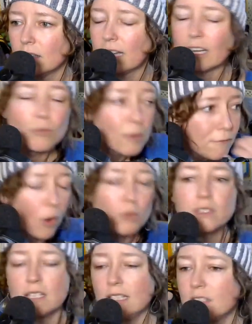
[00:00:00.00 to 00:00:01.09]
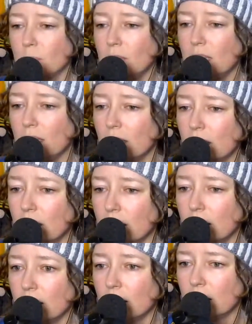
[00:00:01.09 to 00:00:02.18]
They are revolting to me.
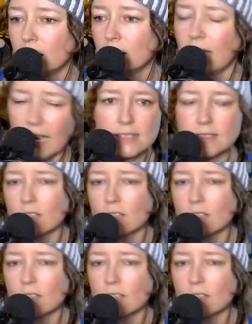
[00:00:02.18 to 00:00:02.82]
Yes,